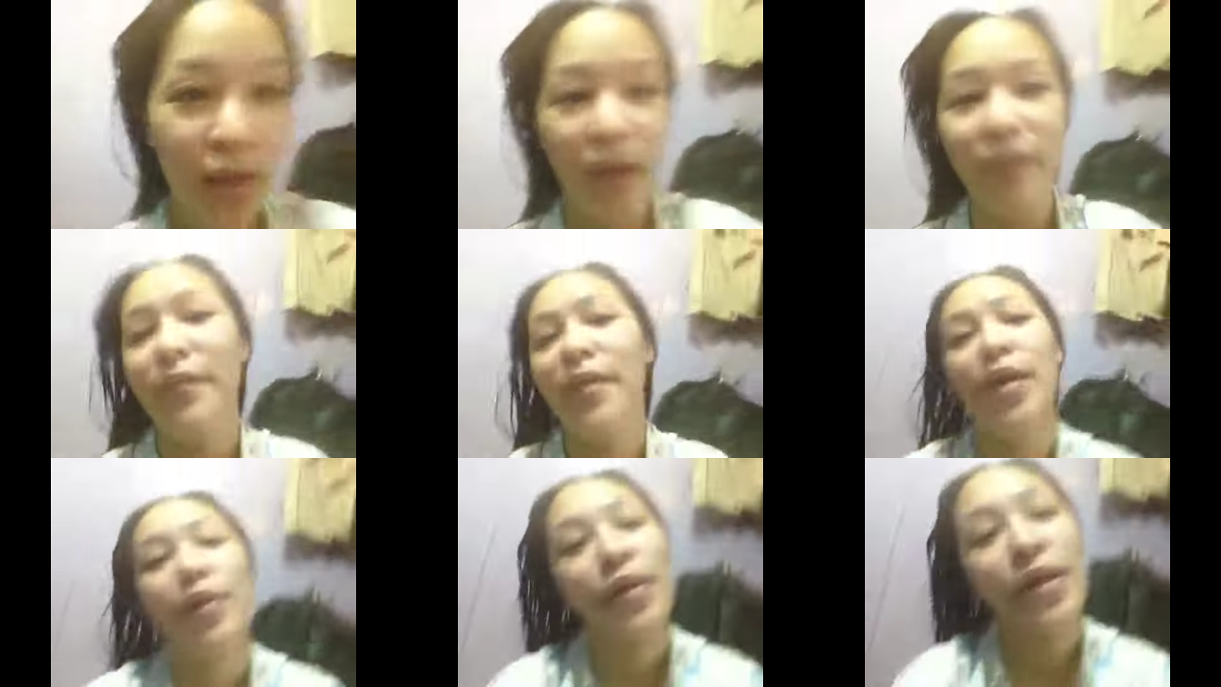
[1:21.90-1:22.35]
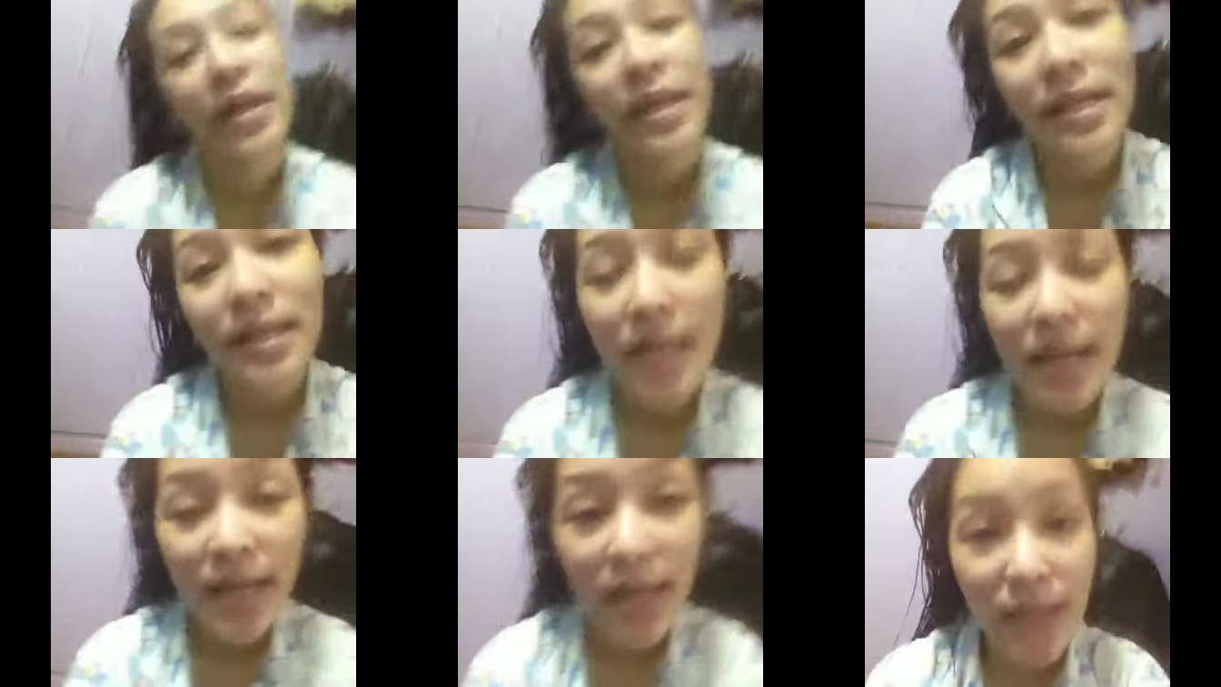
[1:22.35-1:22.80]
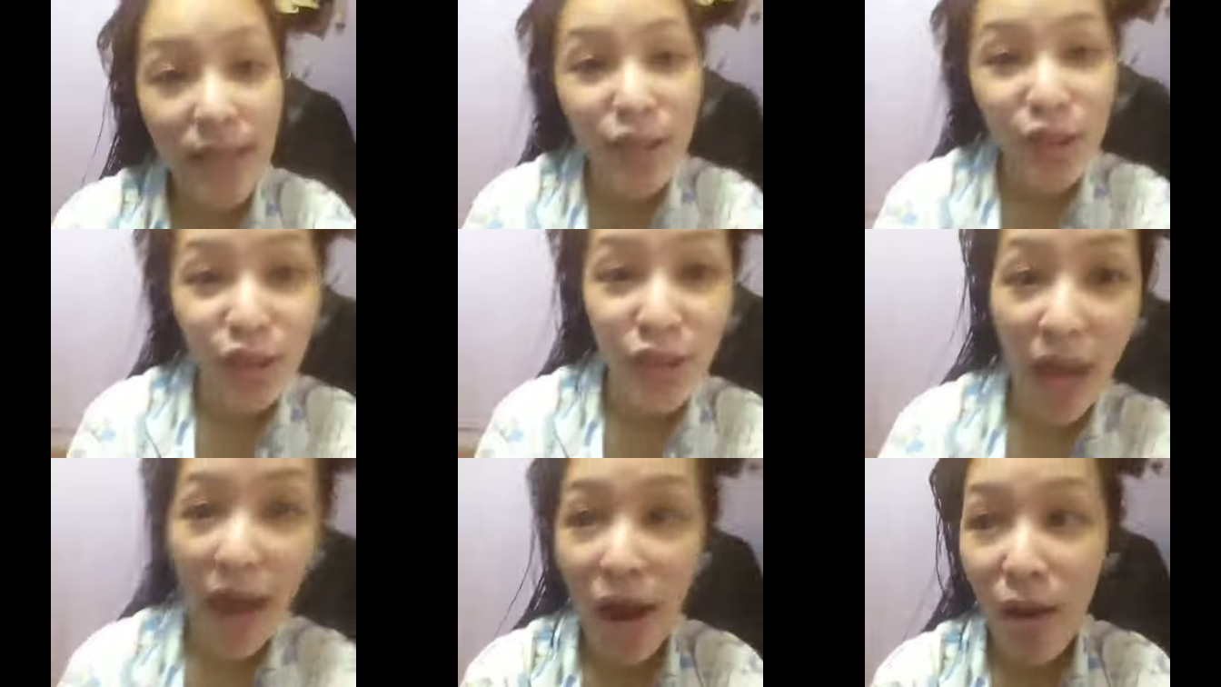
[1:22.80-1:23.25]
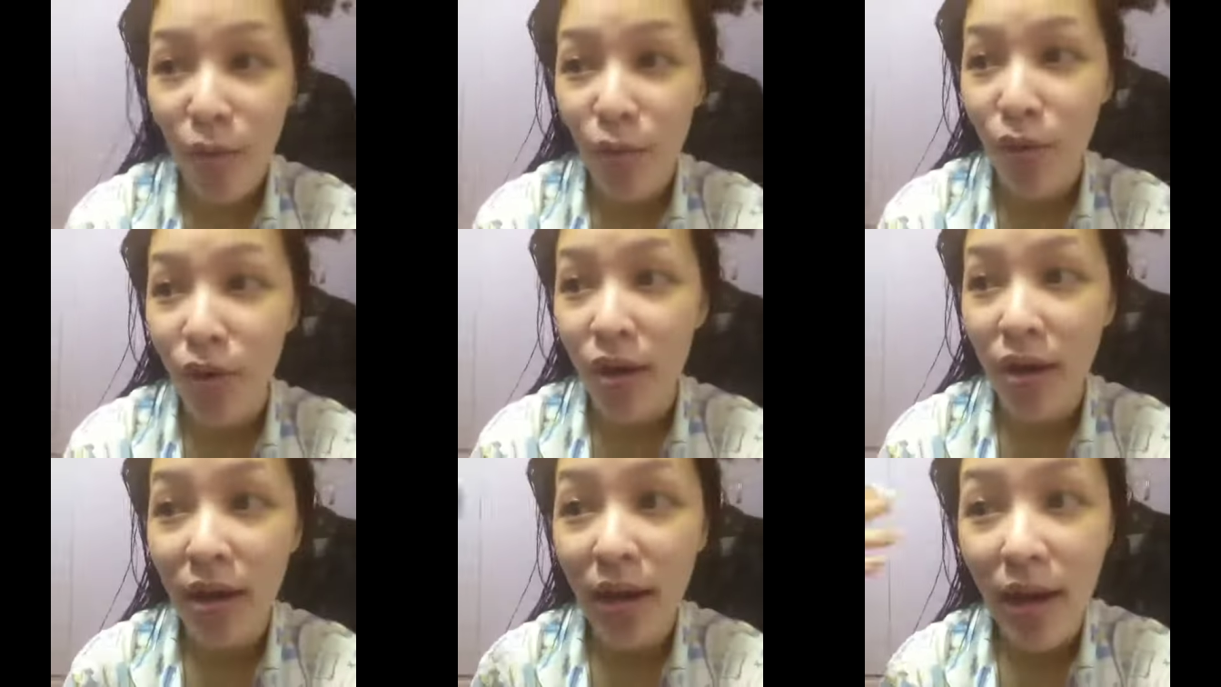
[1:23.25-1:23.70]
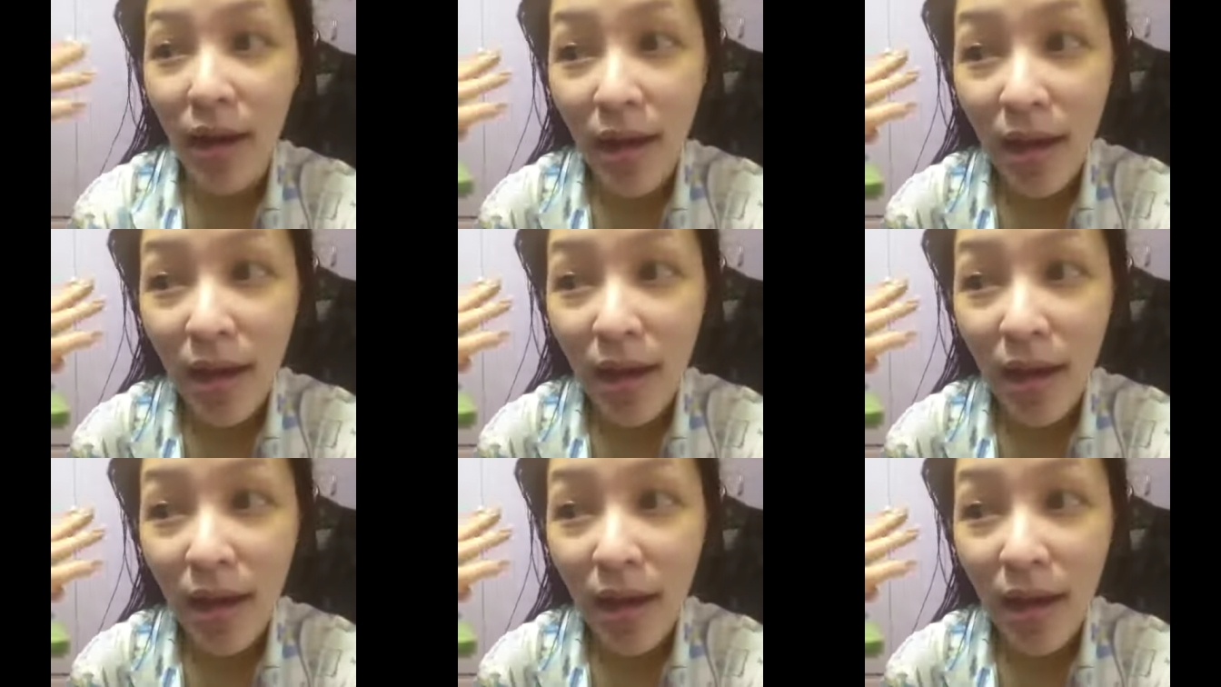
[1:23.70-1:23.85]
I've already taken a shower